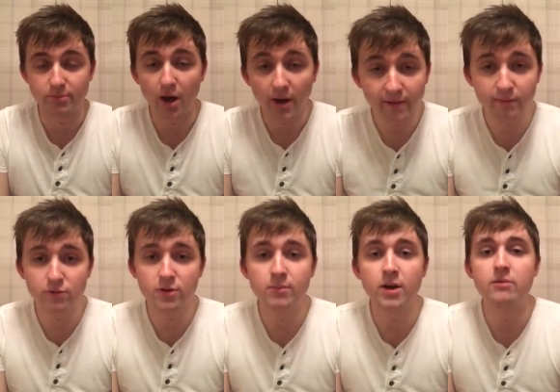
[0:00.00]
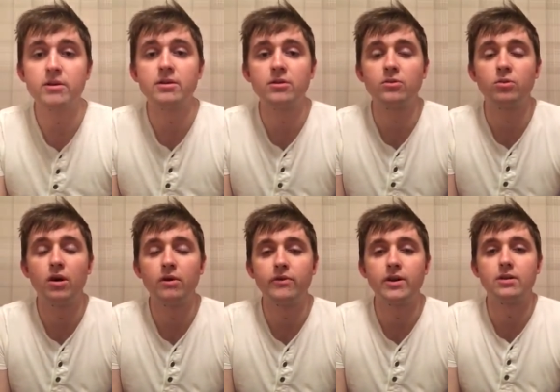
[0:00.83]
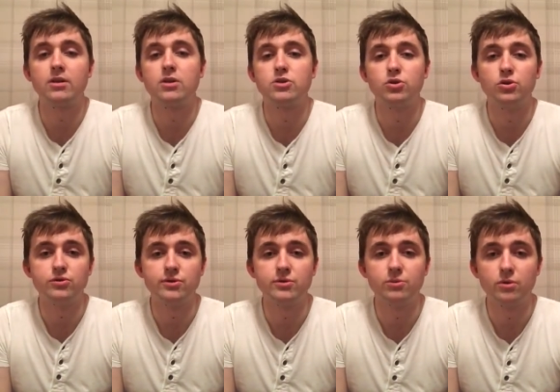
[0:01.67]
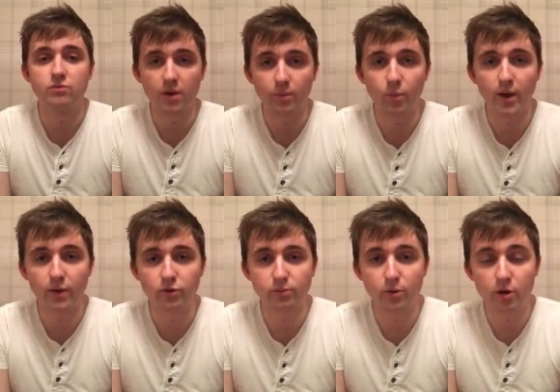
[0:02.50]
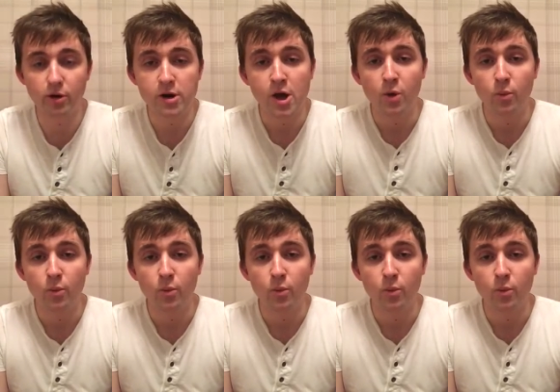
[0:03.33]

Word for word: But I've given you my reasons why I think those horses will run well tomorrow.